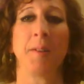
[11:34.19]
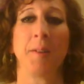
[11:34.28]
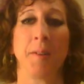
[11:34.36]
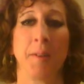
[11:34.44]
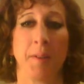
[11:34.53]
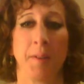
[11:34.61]

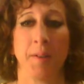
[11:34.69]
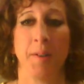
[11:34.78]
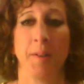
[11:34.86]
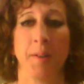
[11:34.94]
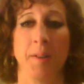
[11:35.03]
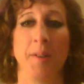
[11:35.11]

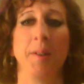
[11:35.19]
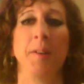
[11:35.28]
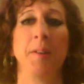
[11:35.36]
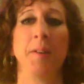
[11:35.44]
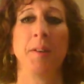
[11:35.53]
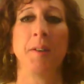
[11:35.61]

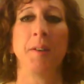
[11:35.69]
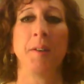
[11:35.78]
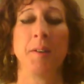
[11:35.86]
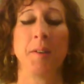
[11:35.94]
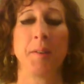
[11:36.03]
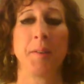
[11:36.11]

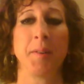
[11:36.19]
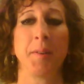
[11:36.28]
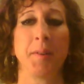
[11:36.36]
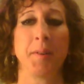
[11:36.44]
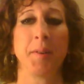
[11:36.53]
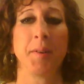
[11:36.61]

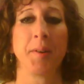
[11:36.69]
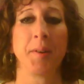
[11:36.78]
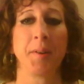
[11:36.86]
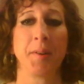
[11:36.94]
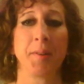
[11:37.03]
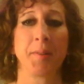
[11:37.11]

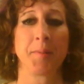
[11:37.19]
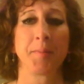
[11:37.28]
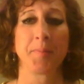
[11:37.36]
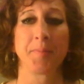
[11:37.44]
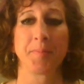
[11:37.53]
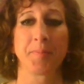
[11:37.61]

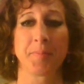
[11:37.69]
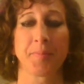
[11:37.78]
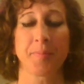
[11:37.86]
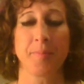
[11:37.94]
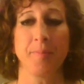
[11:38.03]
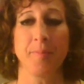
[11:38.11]

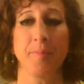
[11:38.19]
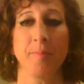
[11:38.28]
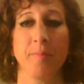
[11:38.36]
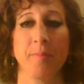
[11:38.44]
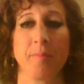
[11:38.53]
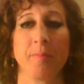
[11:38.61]

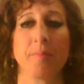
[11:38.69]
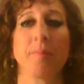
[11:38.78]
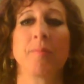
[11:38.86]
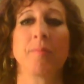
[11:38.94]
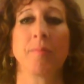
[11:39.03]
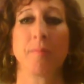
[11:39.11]

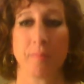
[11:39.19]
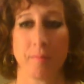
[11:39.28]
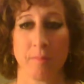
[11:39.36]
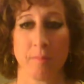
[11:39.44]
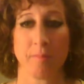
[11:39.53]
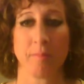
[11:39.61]

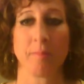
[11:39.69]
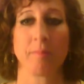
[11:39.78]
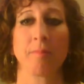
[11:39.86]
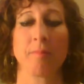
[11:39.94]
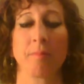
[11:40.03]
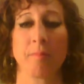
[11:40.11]

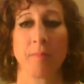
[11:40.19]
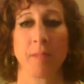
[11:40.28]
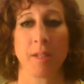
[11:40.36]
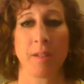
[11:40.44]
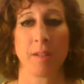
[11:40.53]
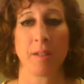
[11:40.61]

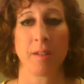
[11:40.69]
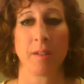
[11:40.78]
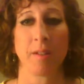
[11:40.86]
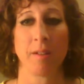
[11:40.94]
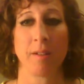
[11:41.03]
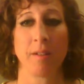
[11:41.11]

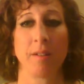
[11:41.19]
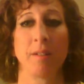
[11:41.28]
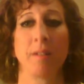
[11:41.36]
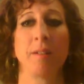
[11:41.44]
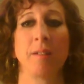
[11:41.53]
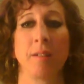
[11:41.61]

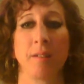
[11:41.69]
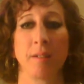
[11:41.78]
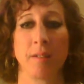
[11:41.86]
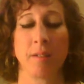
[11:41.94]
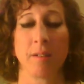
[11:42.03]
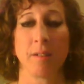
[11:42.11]
The person shown says nothing.